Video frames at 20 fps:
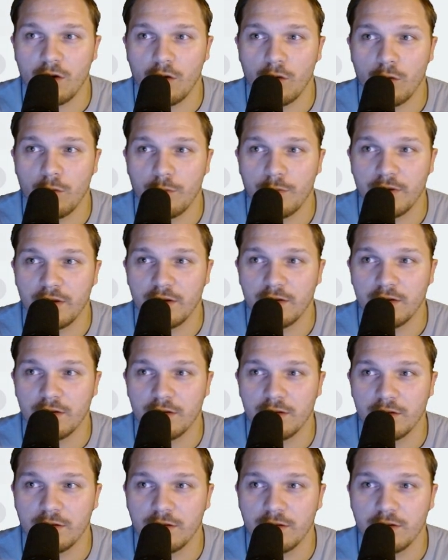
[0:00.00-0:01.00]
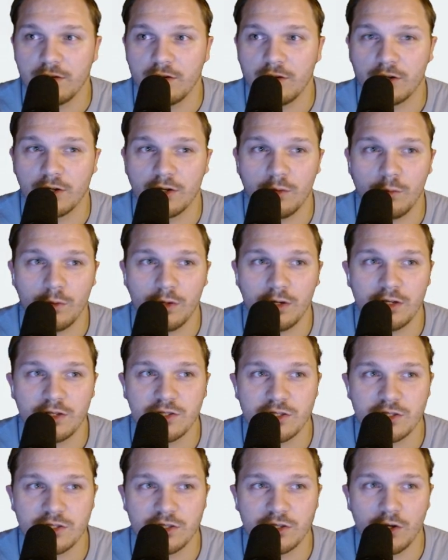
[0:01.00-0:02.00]
open, you're going to want to
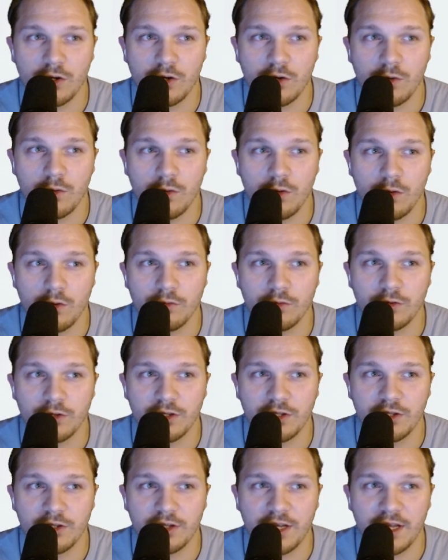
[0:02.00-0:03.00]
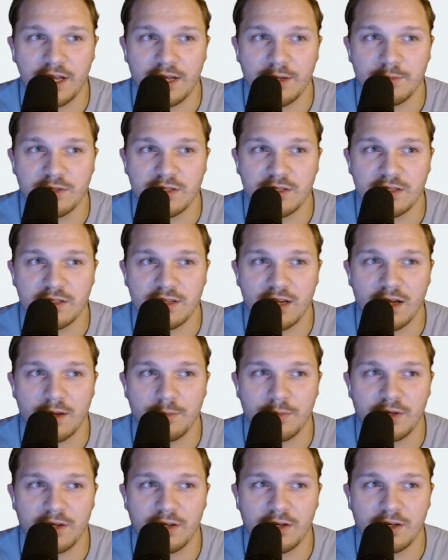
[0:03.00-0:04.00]
just go over to your games at the
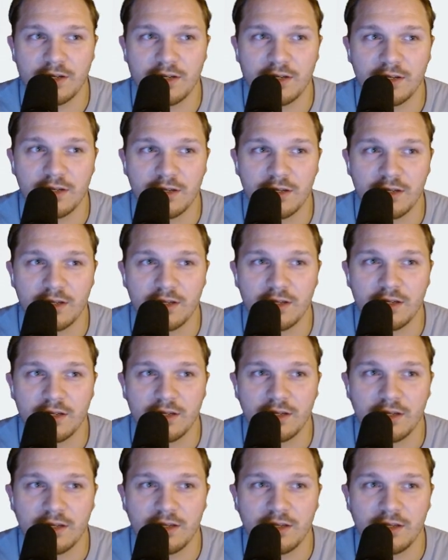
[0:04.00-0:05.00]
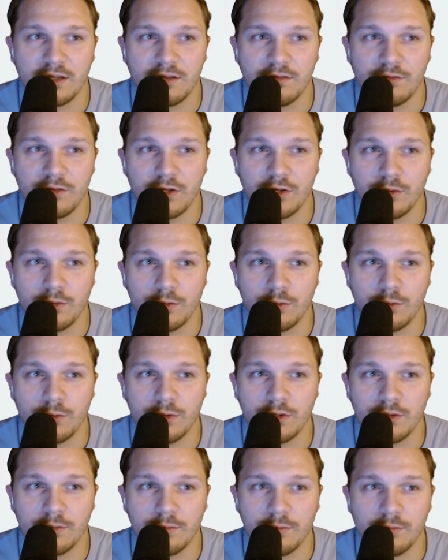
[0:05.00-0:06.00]
top here. View.